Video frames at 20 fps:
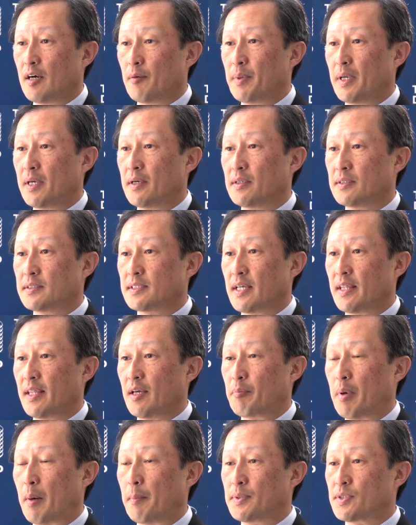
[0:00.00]
Because I
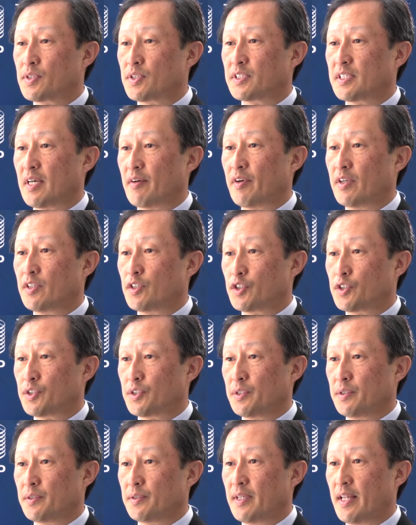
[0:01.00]
think publishers have
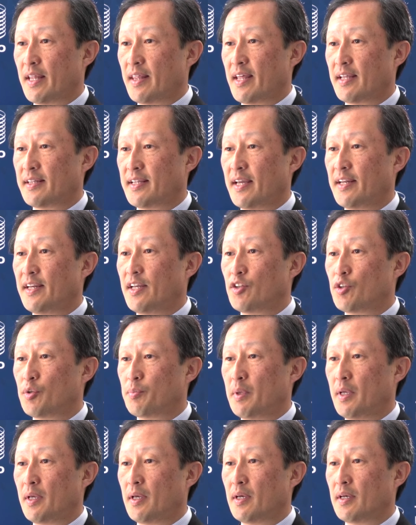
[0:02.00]
understood that they need to
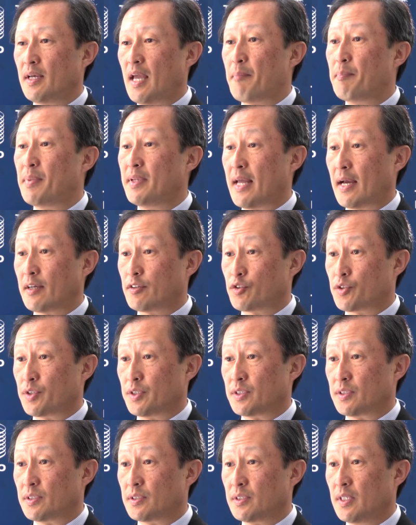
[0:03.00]
be
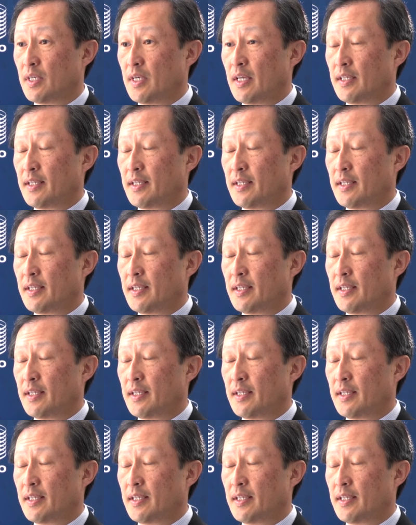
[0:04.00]
ambidextrous.